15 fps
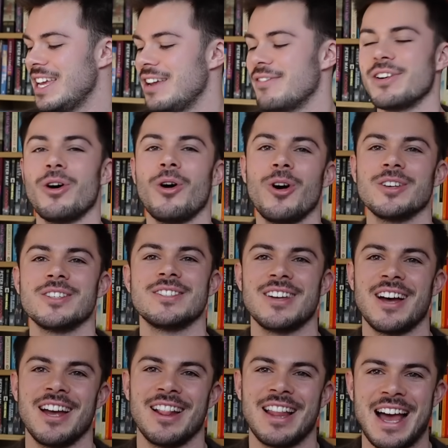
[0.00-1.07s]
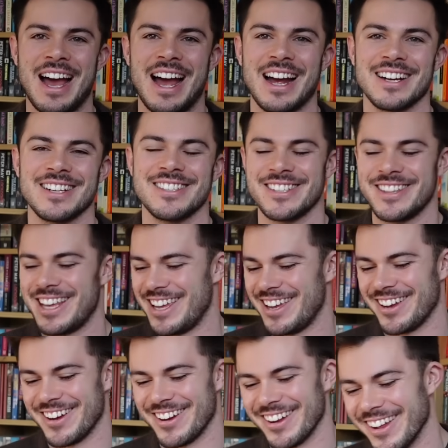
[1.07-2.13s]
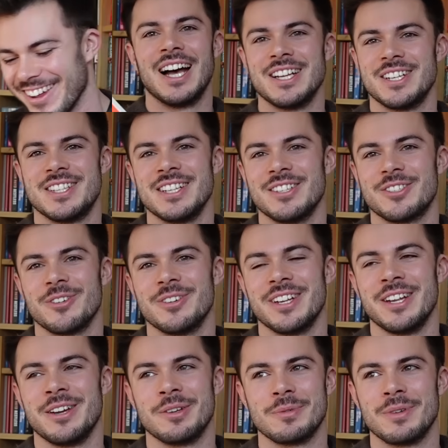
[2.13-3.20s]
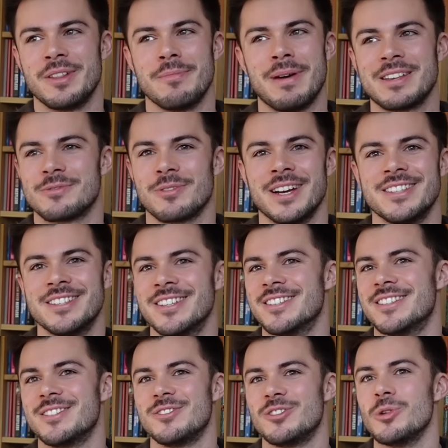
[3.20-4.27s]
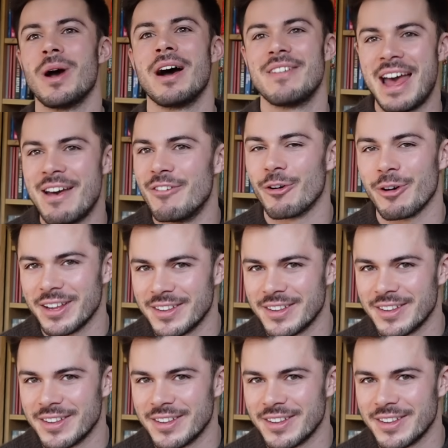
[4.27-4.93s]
even a hostile act. There you go. I just think Joan Didion is one of the best writers to have ever